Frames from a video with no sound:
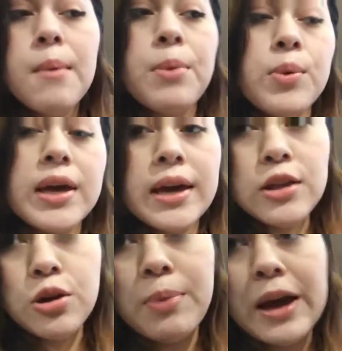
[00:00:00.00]
But we get a
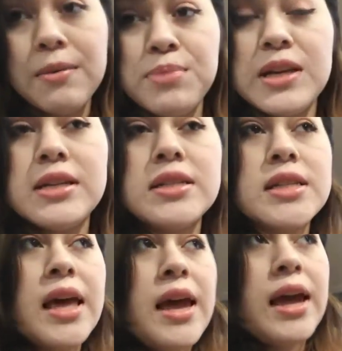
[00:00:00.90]
little bag of
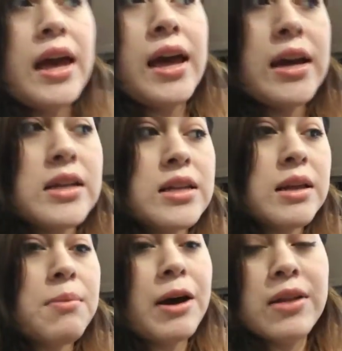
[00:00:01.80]
beans, and
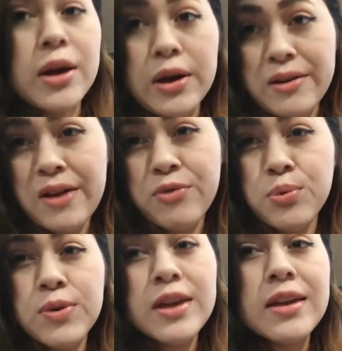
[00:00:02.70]
about like every
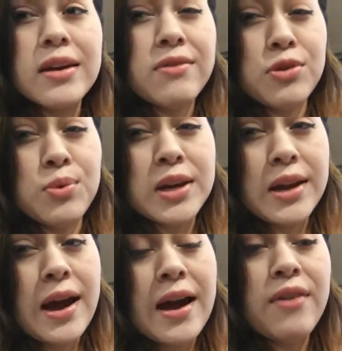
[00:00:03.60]
week and
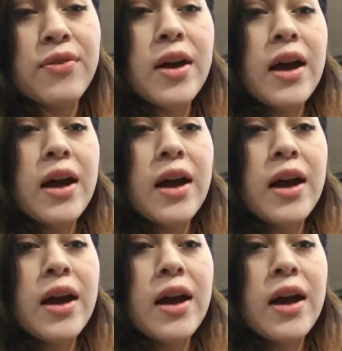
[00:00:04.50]
a half,